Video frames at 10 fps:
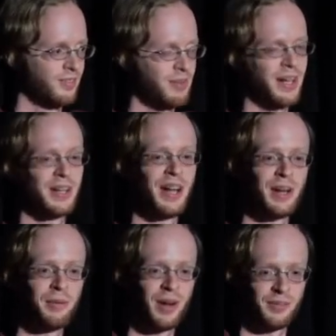back in
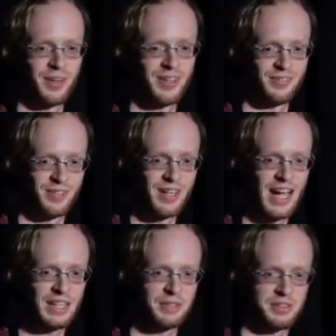91 when, when
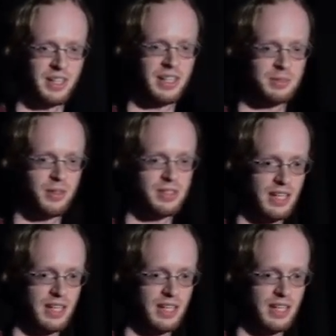NatLink was created, I suppose.